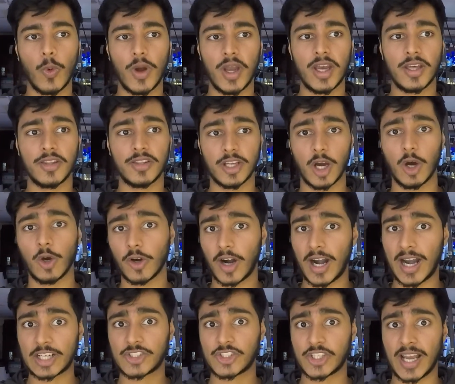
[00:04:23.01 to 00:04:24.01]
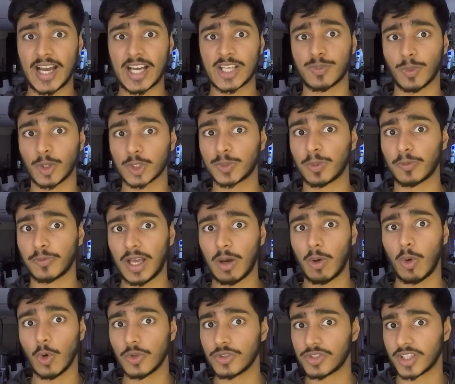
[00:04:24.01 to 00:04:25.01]
where the owner actually has multiple
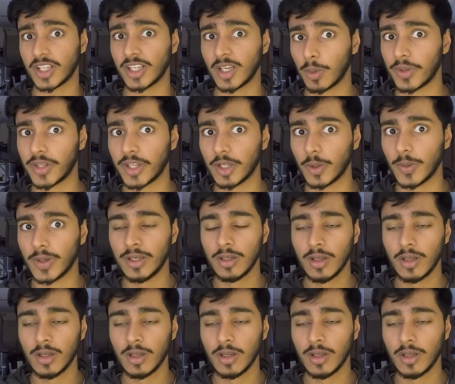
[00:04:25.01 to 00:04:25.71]
flower horns and they know what they're doing.